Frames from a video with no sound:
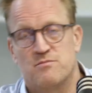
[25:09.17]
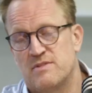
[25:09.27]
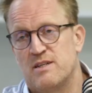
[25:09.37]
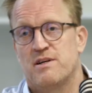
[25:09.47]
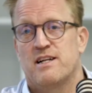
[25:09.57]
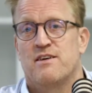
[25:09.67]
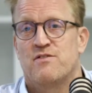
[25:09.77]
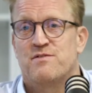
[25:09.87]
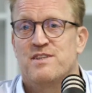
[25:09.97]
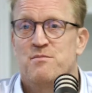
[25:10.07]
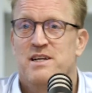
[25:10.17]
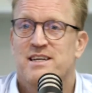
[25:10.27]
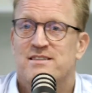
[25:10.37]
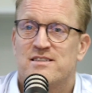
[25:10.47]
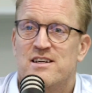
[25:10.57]
typically a
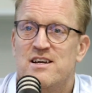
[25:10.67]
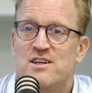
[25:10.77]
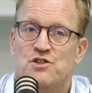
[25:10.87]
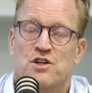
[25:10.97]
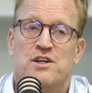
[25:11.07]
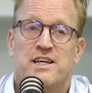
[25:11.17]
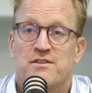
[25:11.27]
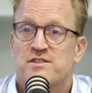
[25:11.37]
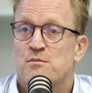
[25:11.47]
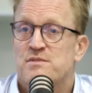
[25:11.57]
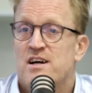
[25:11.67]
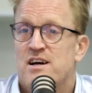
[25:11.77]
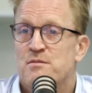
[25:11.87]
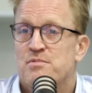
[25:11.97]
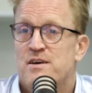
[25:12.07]
15-minute journey of some
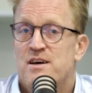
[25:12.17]
type.